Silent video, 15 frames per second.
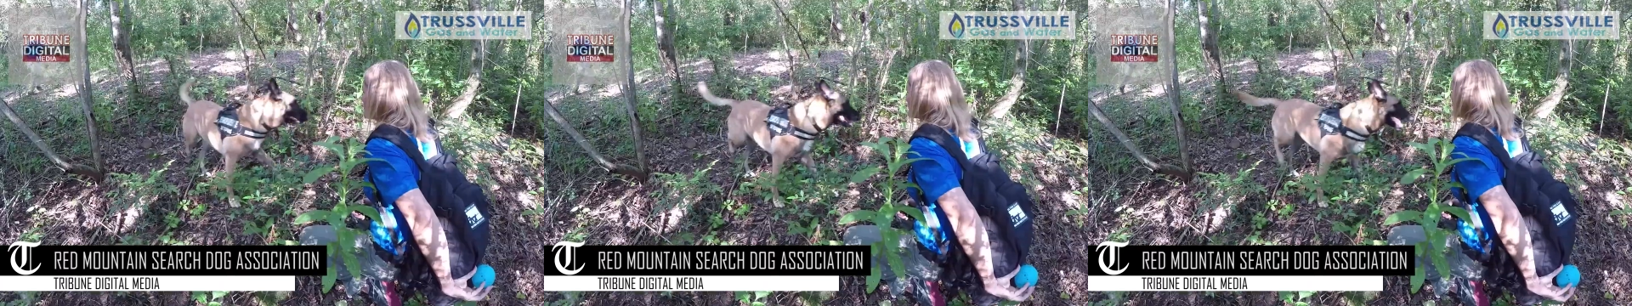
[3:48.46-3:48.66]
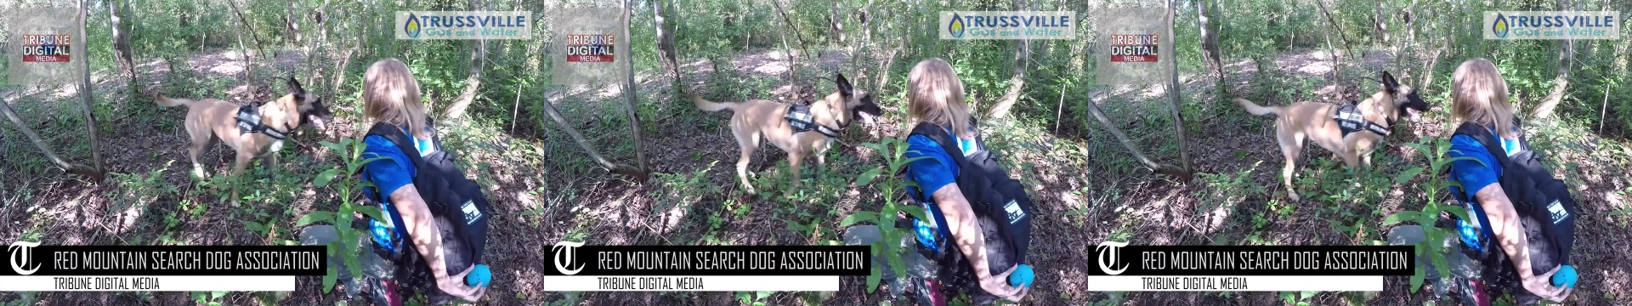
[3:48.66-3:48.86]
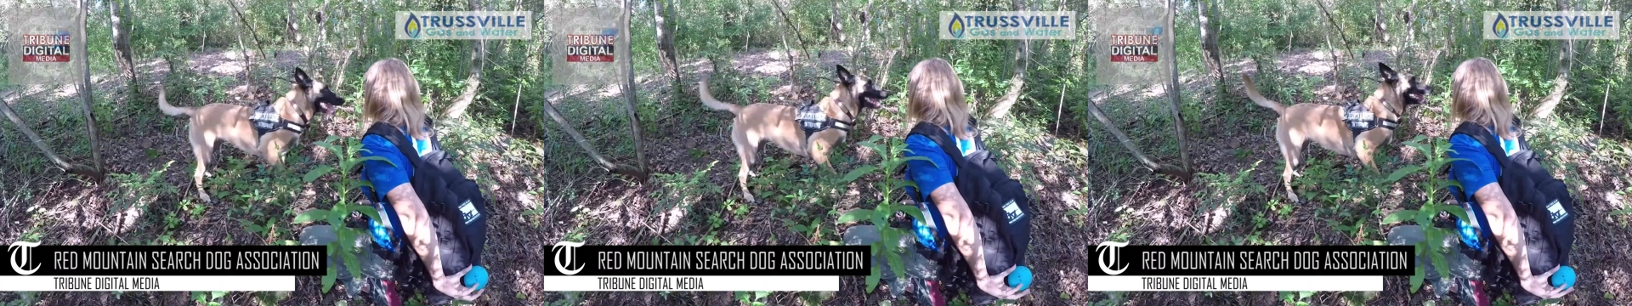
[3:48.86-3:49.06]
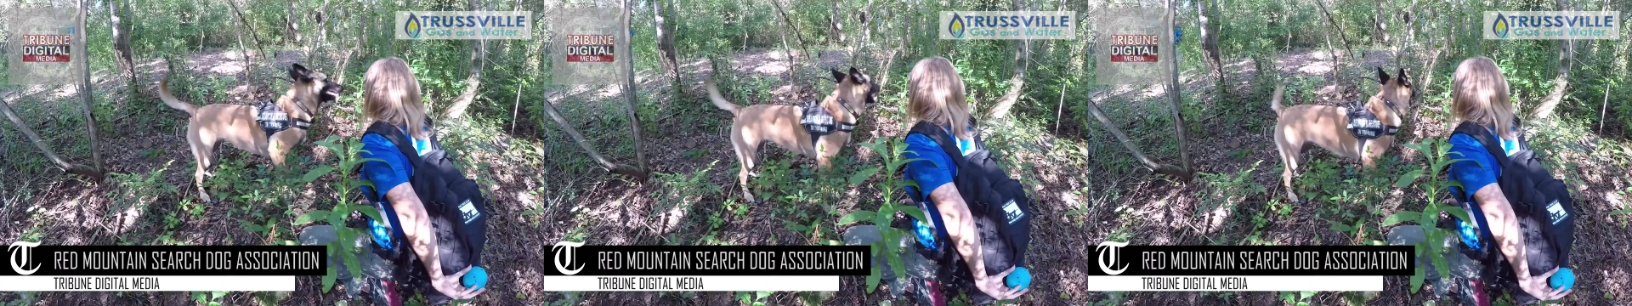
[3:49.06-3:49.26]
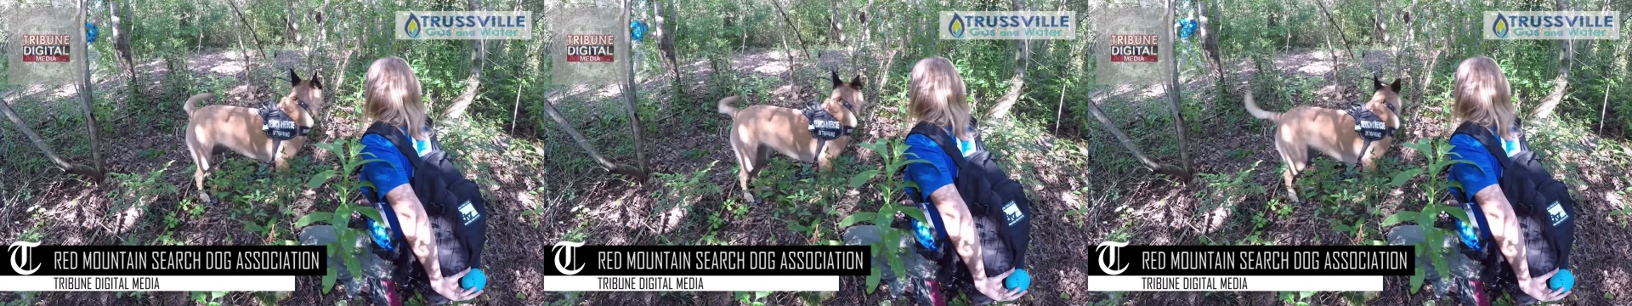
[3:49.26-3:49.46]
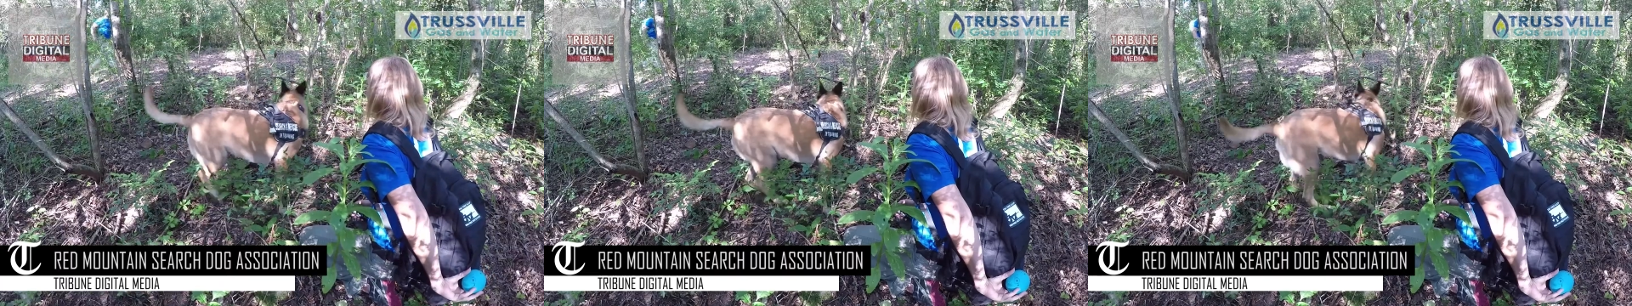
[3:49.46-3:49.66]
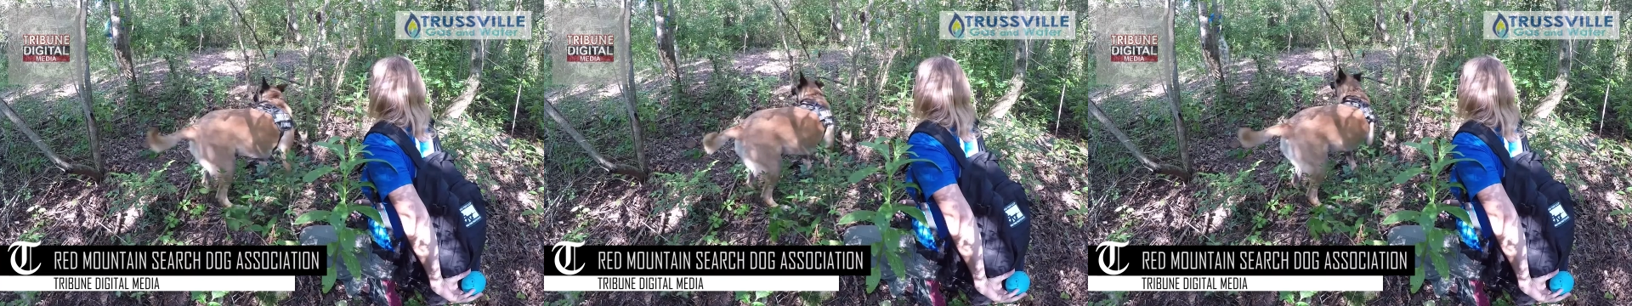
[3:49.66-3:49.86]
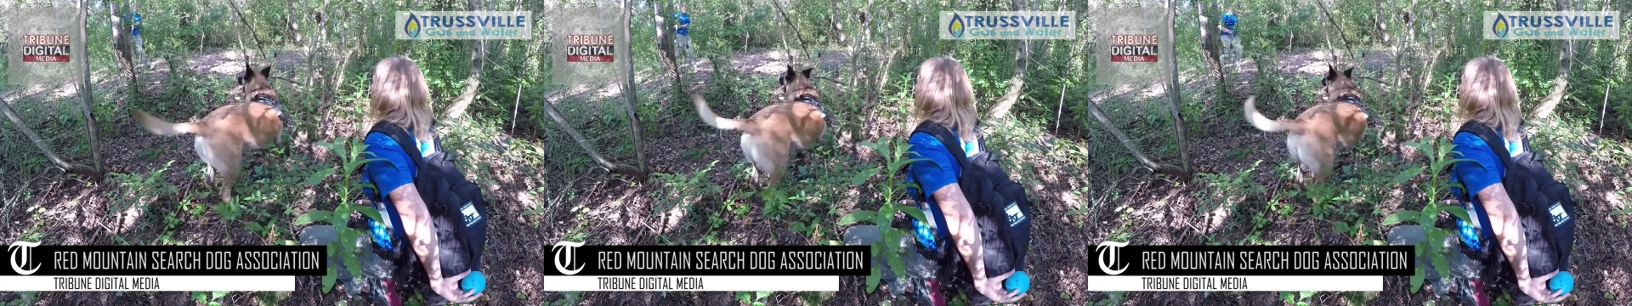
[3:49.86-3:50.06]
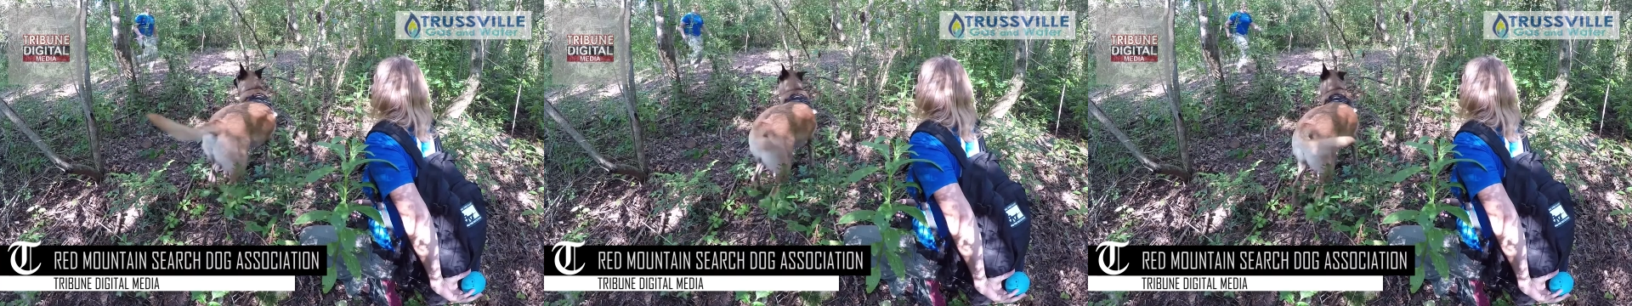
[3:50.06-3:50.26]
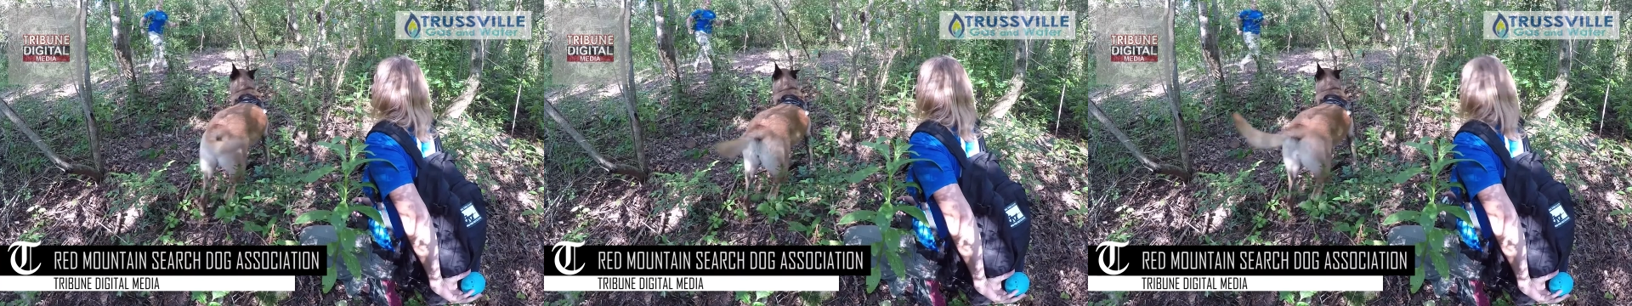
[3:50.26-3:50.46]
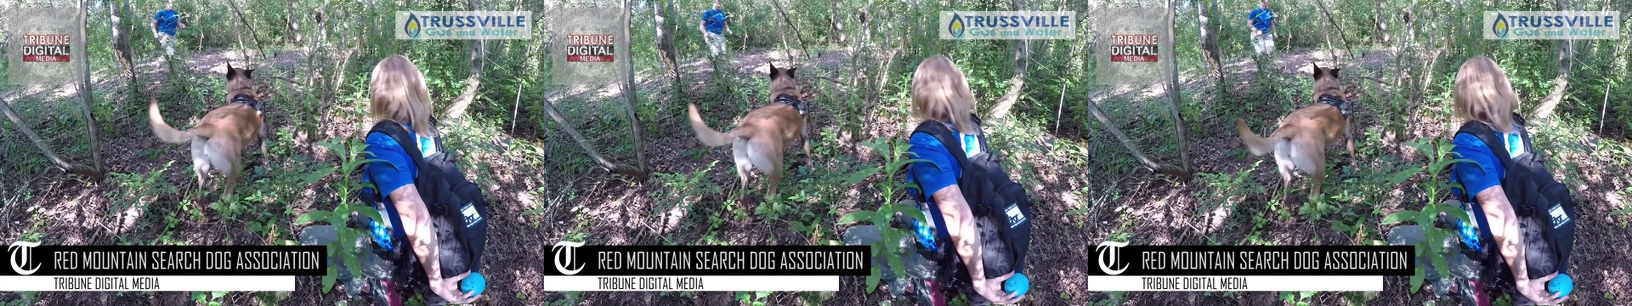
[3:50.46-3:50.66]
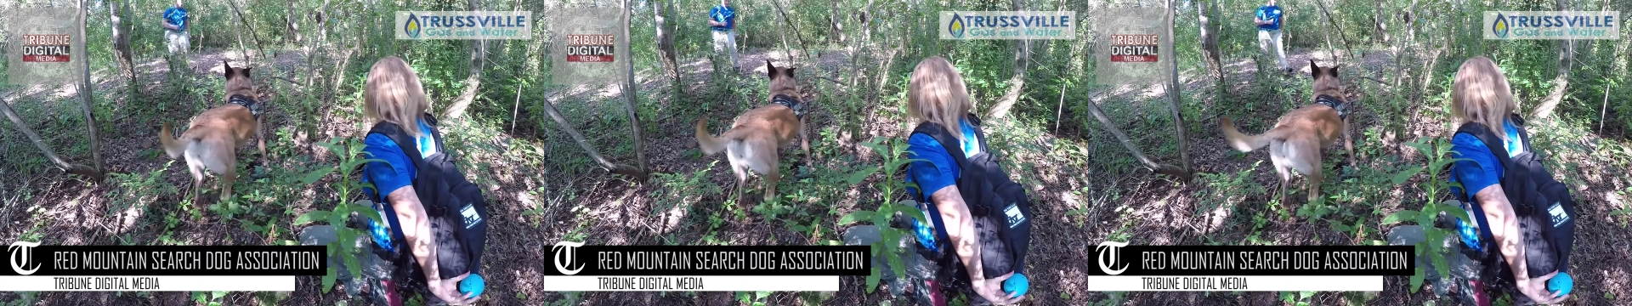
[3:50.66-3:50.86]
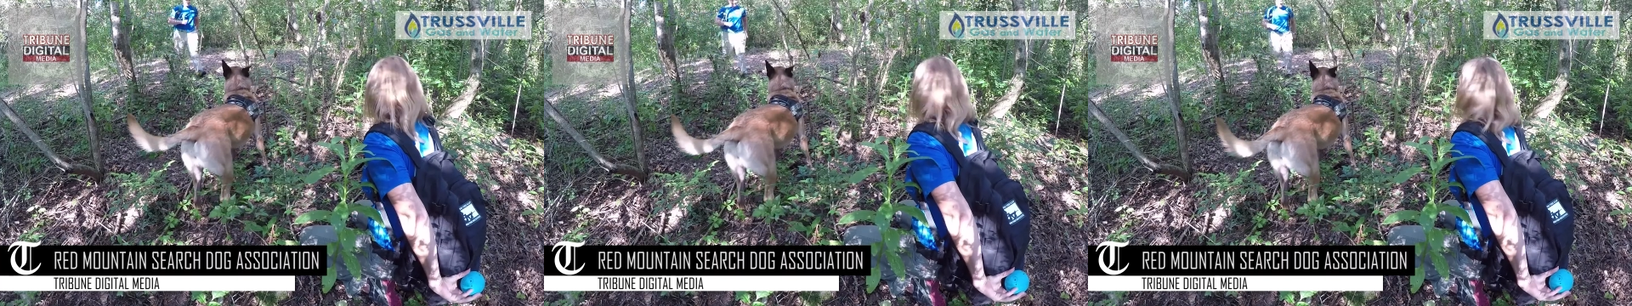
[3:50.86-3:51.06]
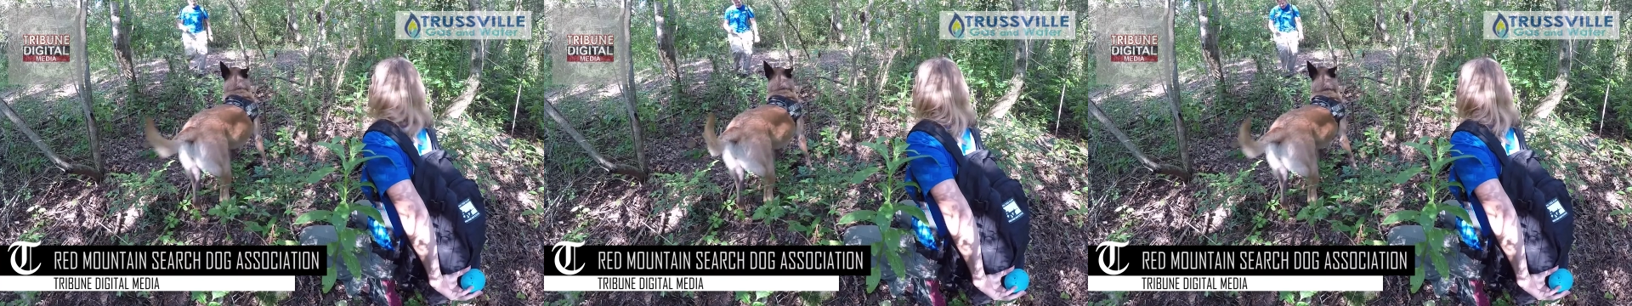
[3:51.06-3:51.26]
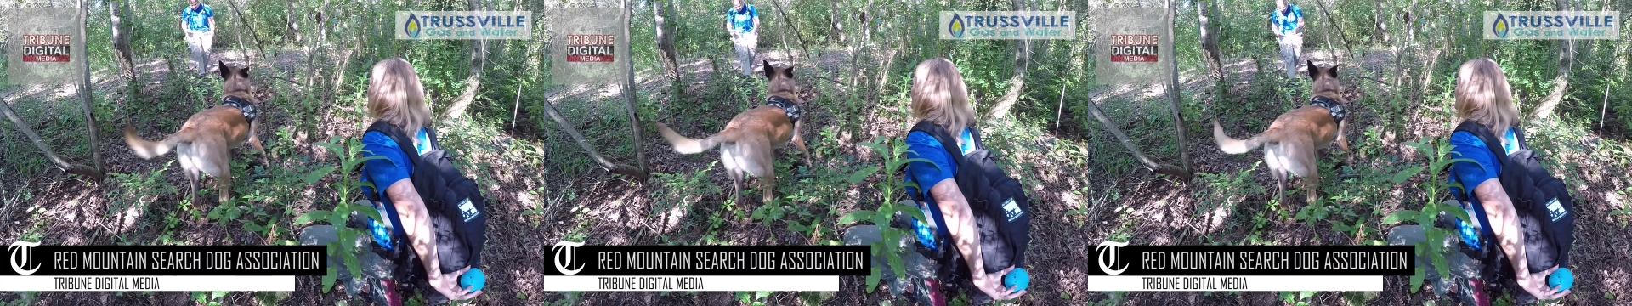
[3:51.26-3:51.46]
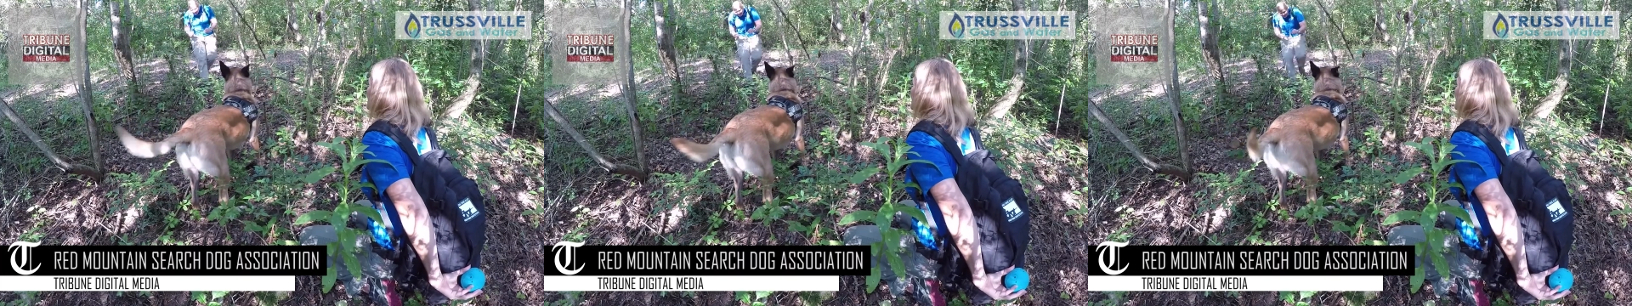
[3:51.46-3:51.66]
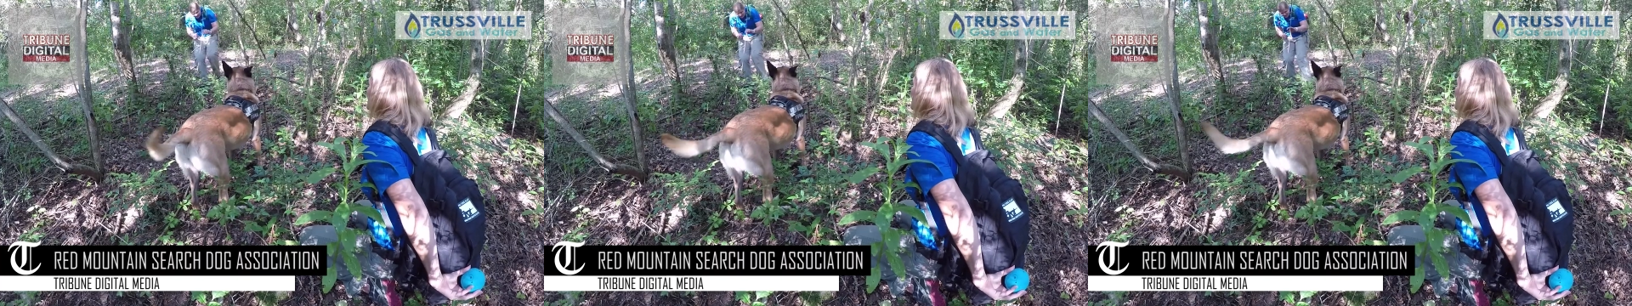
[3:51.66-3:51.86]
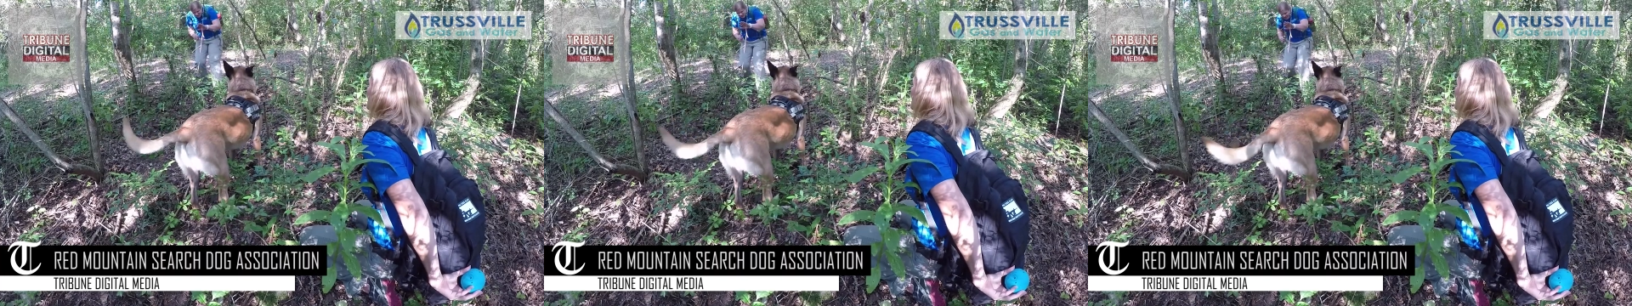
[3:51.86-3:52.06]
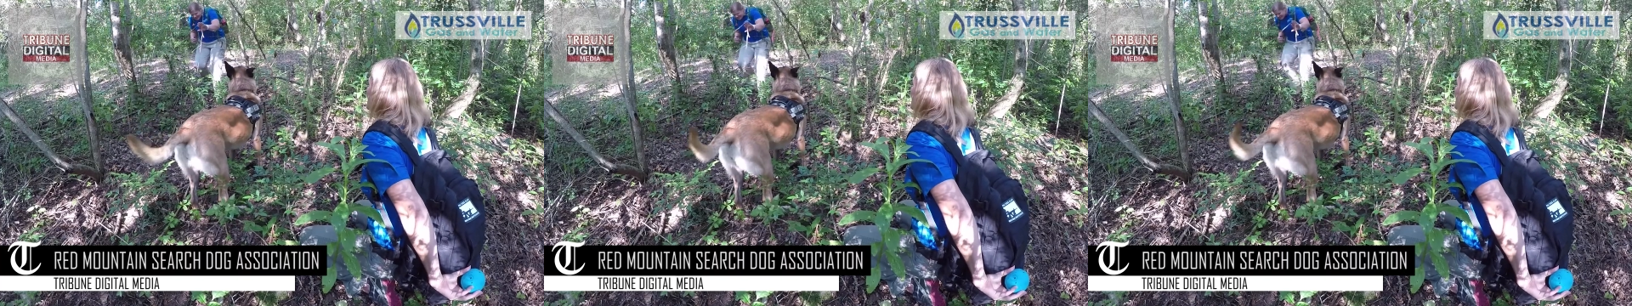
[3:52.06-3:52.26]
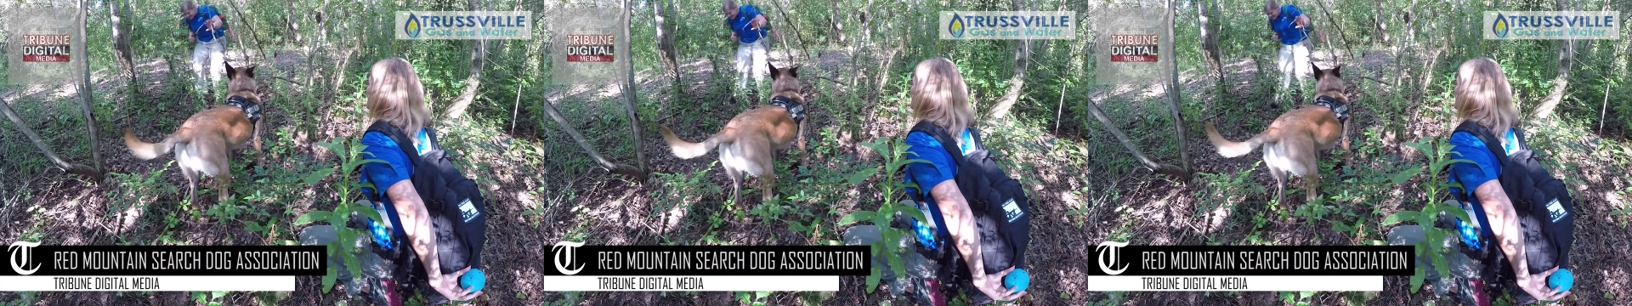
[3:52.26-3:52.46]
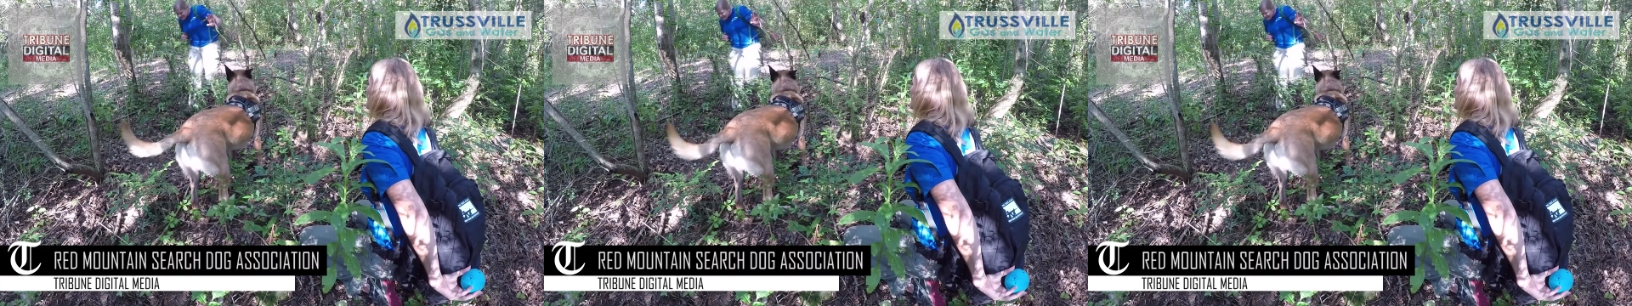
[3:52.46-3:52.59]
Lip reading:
No face is visible, so there are no lips to read.